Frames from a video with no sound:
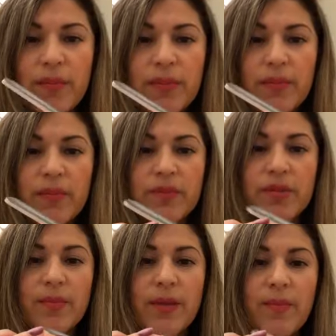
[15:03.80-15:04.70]
shaped
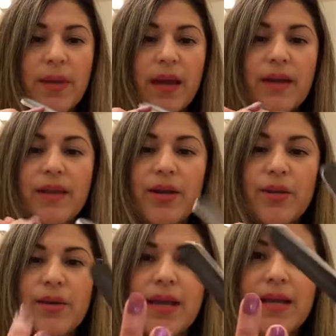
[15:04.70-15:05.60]
to my butt. You
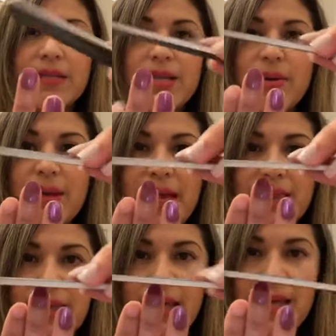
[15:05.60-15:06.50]
know, you get
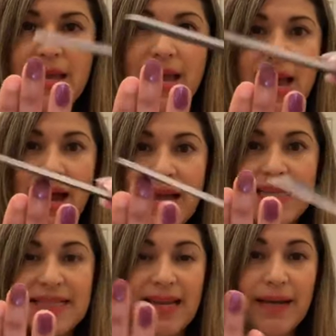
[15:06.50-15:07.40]
the
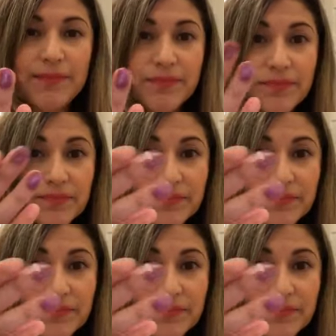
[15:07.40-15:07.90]
idea.